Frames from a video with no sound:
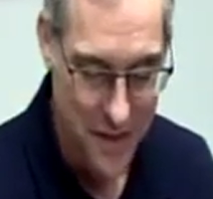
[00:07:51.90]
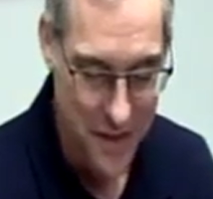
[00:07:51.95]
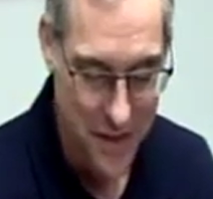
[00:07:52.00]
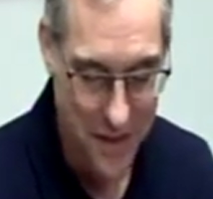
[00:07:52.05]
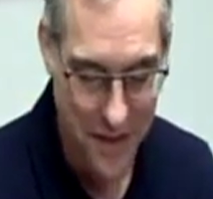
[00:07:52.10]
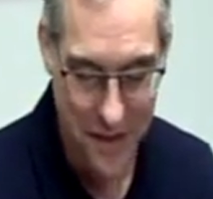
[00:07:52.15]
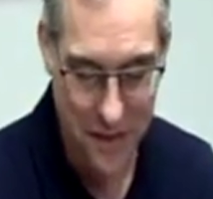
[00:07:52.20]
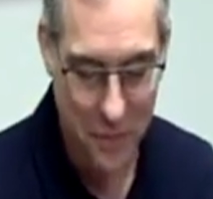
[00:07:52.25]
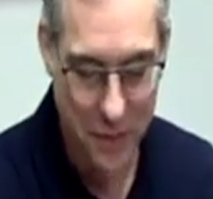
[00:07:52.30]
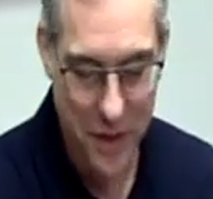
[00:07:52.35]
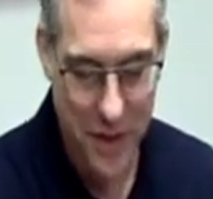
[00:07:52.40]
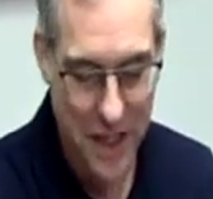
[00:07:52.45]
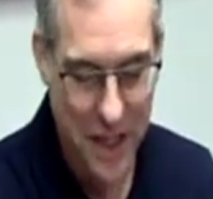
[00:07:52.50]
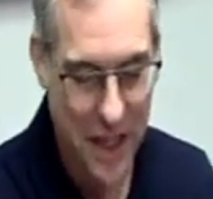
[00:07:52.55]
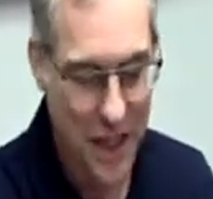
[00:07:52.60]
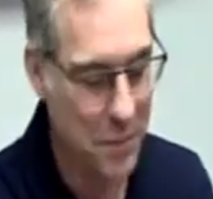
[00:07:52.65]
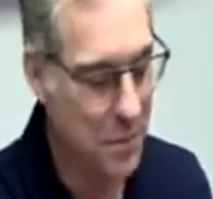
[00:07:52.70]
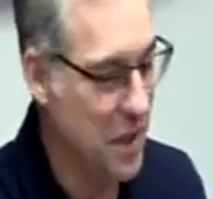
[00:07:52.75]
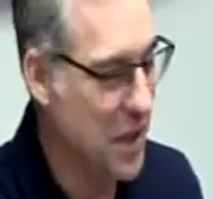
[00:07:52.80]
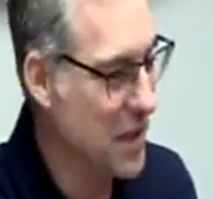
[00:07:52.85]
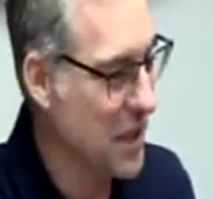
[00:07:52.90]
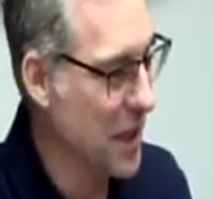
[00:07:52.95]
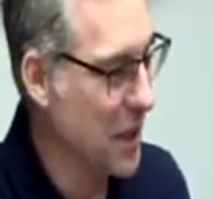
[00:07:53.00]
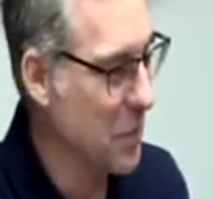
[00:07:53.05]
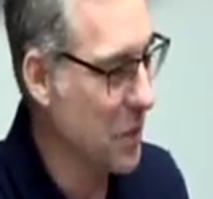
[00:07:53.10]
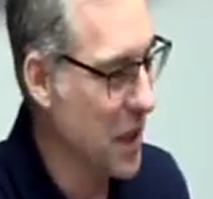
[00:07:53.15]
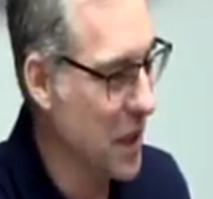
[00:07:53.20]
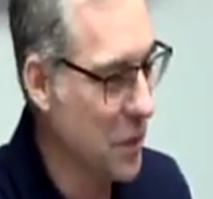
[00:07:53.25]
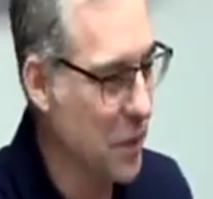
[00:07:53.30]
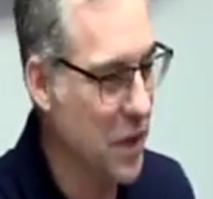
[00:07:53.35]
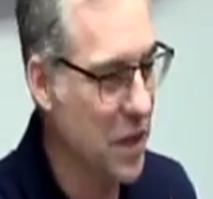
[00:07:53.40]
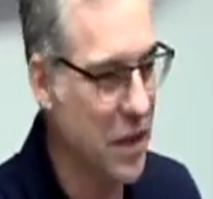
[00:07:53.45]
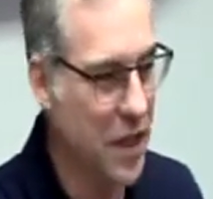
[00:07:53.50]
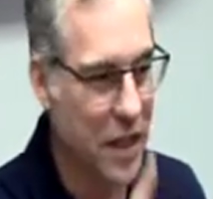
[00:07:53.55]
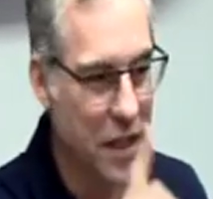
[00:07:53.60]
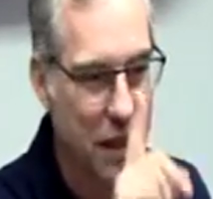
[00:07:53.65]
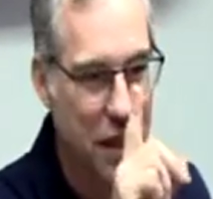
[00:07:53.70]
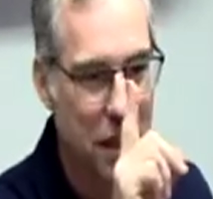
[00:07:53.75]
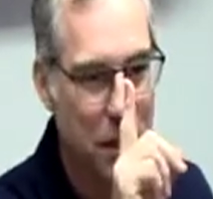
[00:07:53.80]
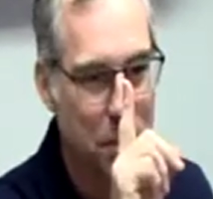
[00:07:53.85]
And we can't be that way. We got
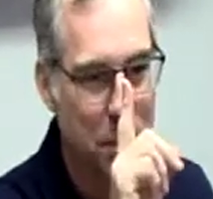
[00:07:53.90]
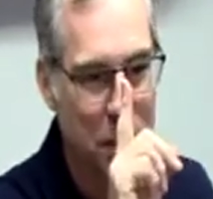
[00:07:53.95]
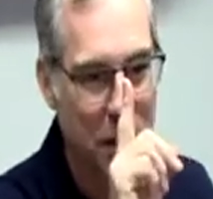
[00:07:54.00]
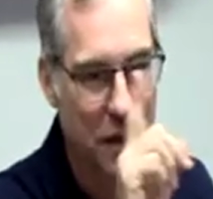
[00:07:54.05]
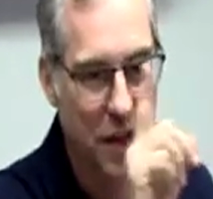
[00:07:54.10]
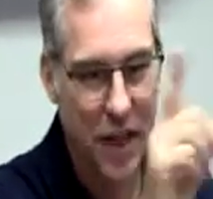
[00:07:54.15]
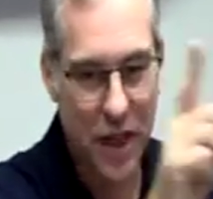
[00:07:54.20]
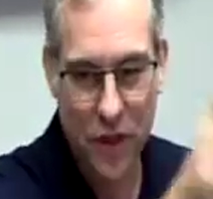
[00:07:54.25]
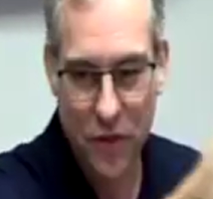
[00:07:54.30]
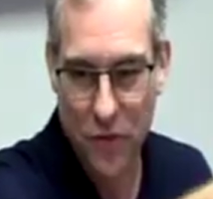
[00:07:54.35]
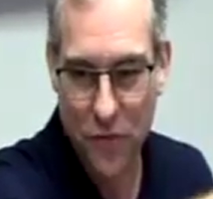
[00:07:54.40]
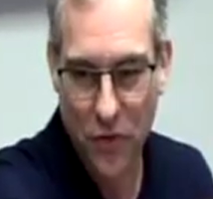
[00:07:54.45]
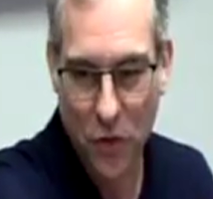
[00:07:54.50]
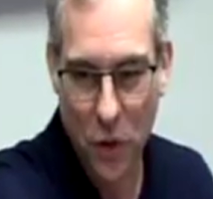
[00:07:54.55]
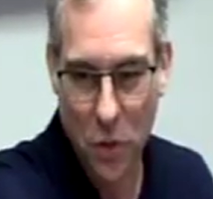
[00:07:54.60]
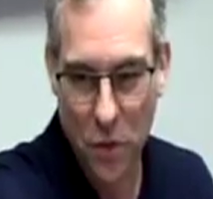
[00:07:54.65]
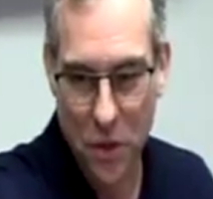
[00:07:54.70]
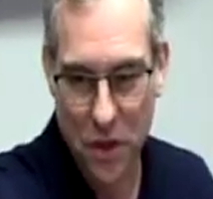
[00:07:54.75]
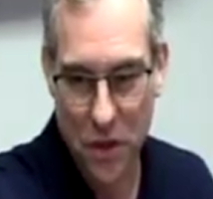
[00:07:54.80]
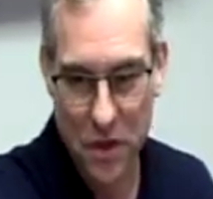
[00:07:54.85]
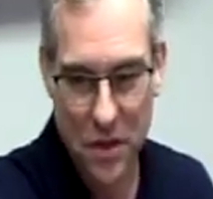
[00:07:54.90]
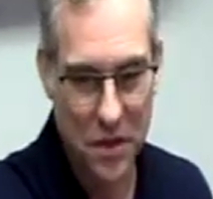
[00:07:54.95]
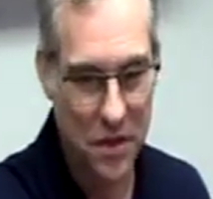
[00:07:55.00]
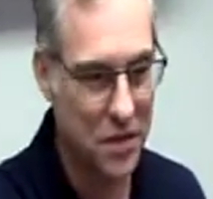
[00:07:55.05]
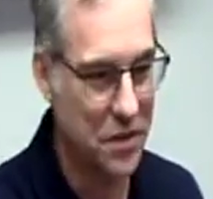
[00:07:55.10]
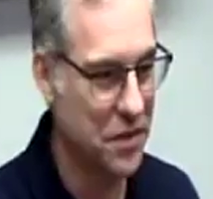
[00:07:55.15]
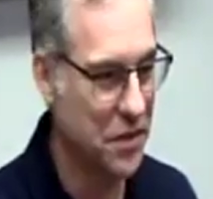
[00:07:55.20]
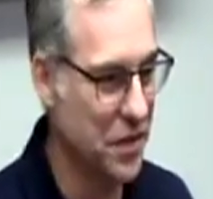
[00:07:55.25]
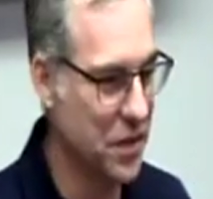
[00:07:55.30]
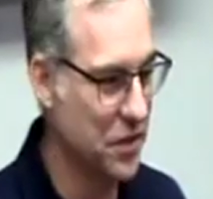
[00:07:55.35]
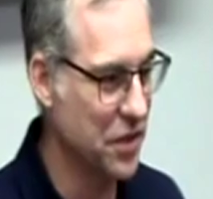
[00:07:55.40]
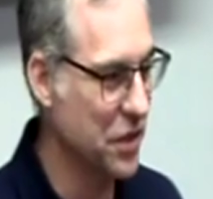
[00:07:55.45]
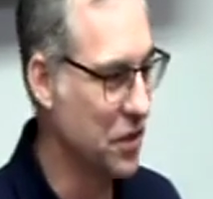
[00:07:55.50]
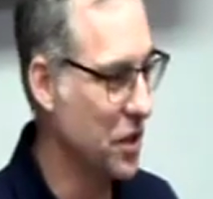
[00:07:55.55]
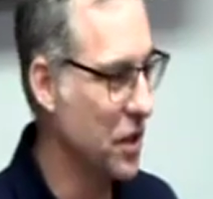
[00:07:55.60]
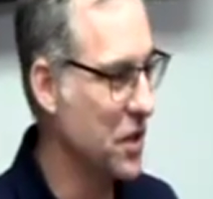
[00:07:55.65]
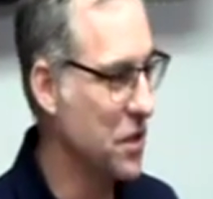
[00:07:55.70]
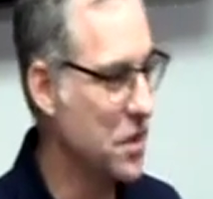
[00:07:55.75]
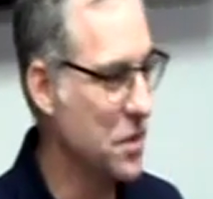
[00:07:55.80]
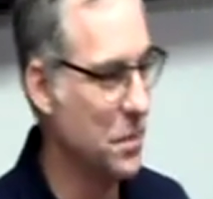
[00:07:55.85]
to keep our head forward. Because he
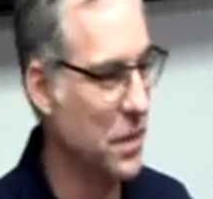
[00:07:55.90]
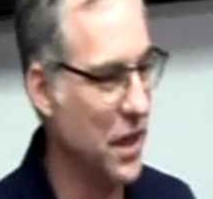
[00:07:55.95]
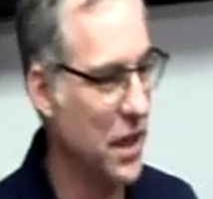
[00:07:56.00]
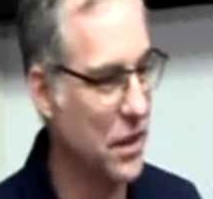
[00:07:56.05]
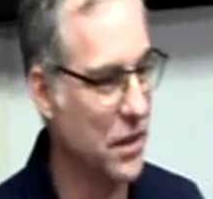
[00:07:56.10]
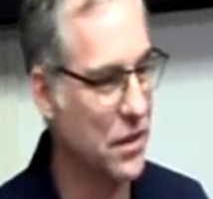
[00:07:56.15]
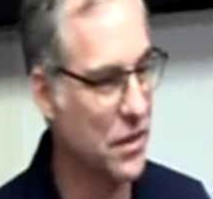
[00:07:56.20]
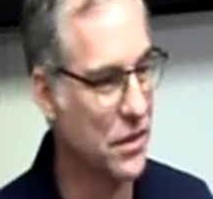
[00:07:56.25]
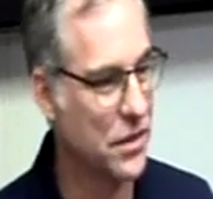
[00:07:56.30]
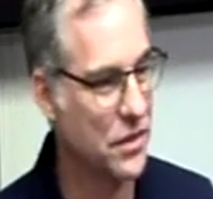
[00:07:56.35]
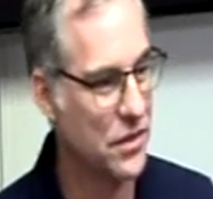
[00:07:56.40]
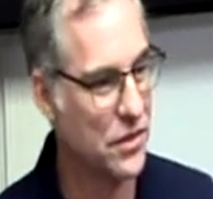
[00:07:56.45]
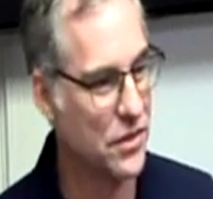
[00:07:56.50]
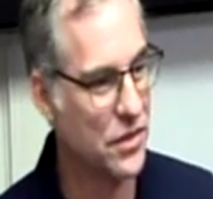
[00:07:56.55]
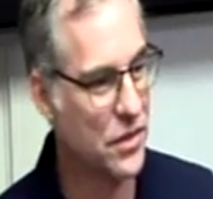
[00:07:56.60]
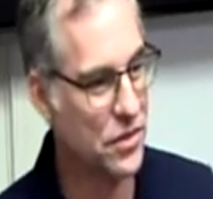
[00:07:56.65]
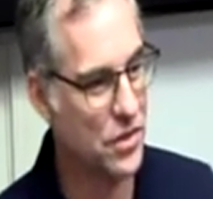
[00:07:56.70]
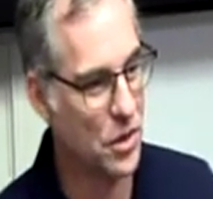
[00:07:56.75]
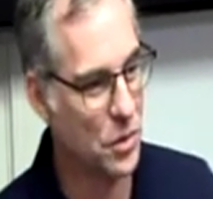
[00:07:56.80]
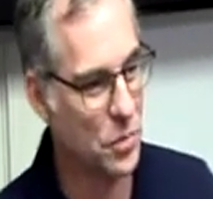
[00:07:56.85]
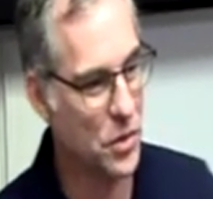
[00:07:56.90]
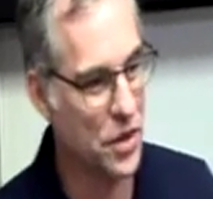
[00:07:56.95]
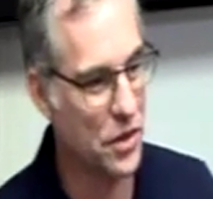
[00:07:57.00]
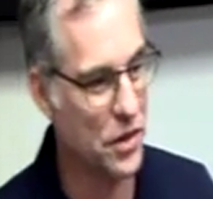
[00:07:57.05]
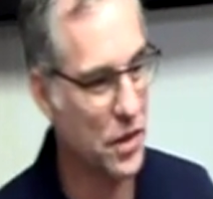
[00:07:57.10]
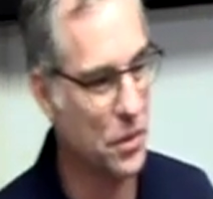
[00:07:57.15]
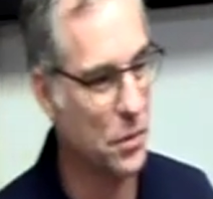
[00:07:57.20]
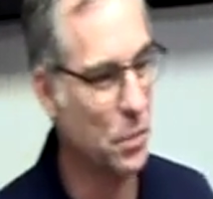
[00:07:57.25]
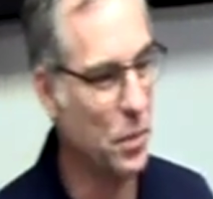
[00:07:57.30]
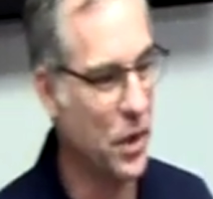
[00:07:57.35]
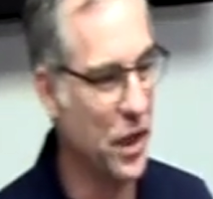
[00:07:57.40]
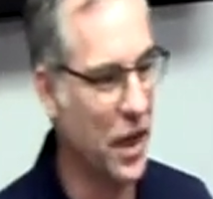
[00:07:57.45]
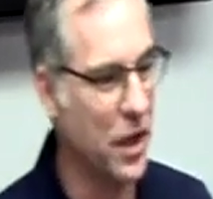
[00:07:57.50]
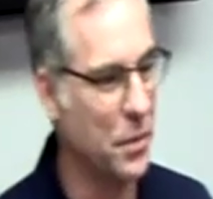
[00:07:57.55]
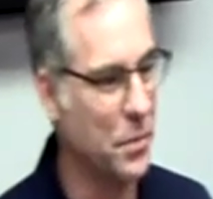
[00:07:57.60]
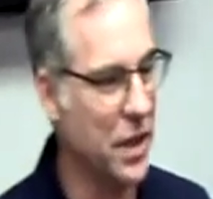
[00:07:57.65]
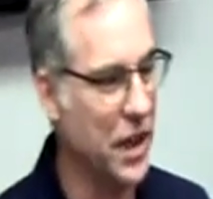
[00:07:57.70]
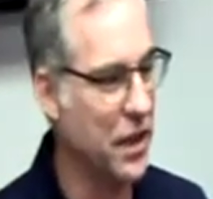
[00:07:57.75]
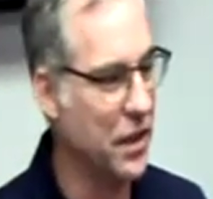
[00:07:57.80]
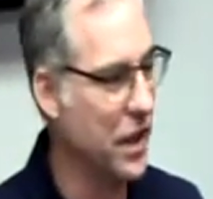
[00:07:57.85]
talks about somewhere that the
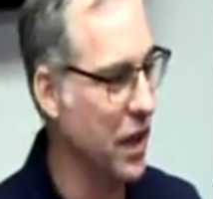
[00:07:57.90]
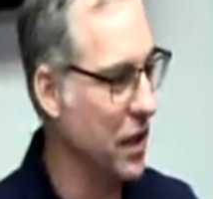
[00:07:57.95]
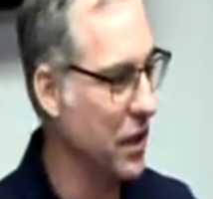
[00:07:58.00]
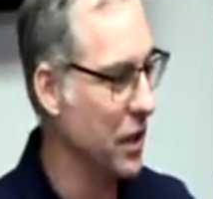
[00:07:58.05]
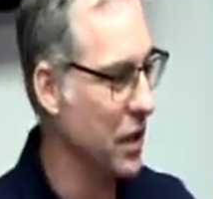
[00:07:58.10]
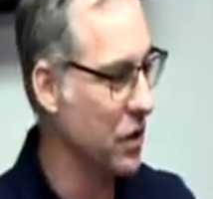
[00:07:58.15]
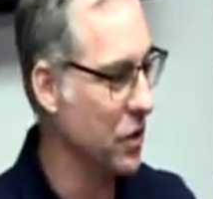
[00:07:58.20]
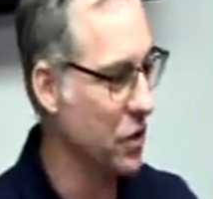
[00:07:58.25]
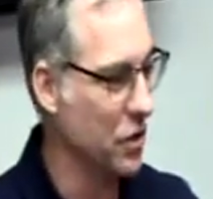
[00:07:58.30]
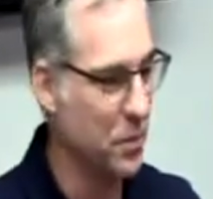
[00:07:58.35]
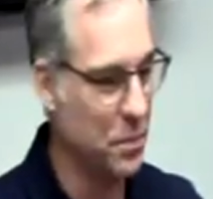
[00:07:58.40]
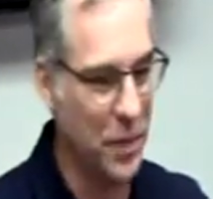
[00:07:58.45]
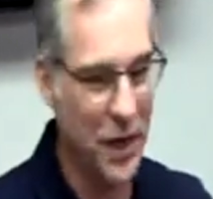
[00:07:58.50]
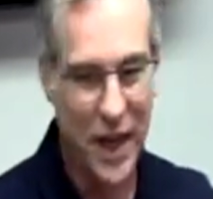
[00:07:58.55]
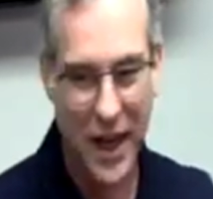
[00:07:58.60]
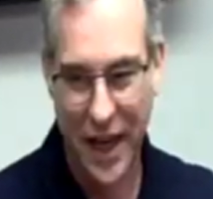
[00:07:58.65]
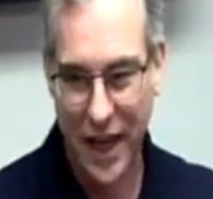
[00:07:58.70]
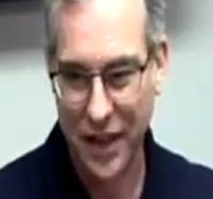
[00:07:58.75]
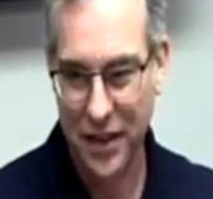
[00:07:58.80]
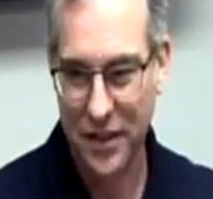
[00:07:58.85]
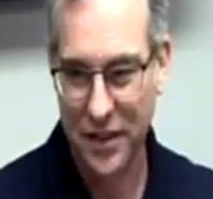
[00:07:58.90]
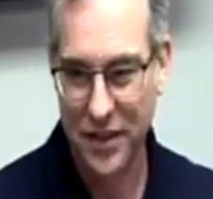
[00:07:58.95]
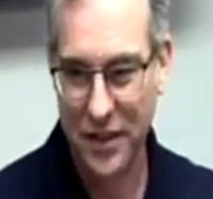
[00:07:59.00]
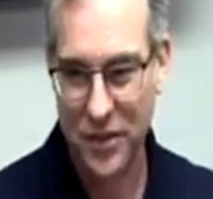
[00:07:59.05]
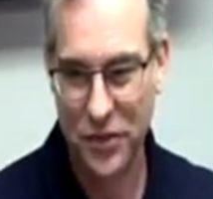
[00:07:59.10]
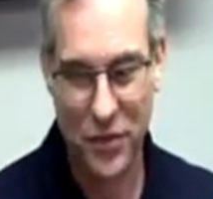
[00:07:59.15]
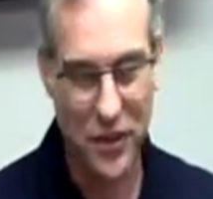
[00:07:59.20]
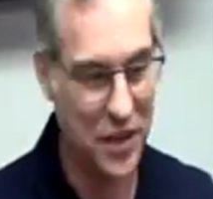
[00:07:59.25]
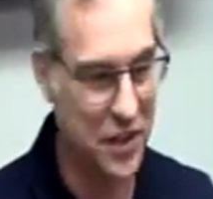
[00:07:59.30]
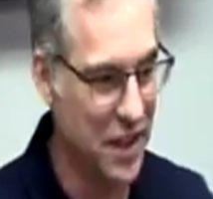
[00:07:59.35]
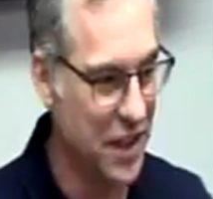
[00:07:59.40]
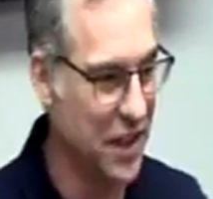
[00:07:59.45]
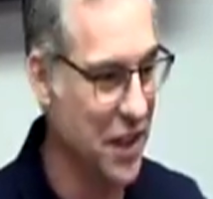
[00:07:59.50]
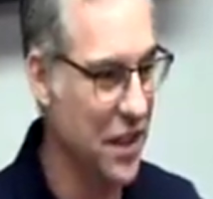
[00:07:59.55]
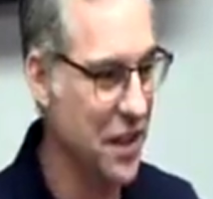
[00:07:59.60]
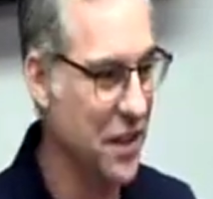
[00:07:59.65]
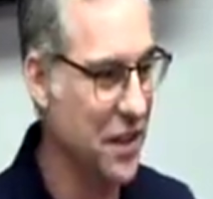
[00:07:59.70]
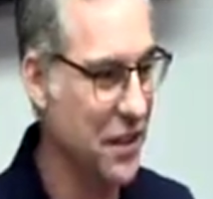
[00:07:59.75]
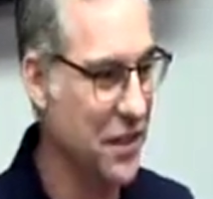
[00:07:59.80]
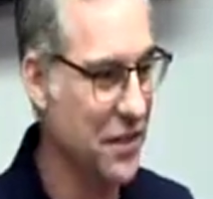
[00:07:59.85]
plowman cannot look back because we
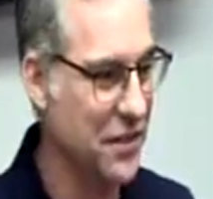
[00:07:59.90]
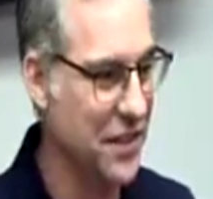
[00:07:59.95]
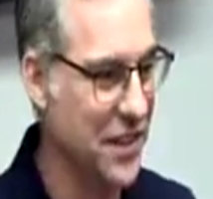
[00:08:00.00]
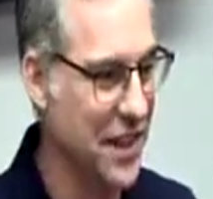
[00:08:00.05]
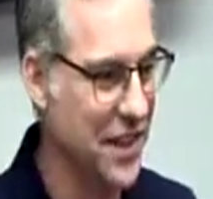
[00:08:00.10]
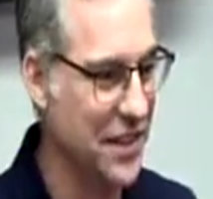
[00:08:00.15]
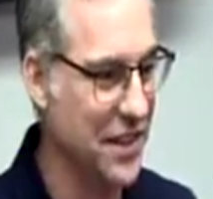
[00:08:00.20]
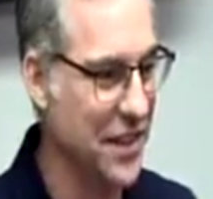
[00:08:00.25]
did. I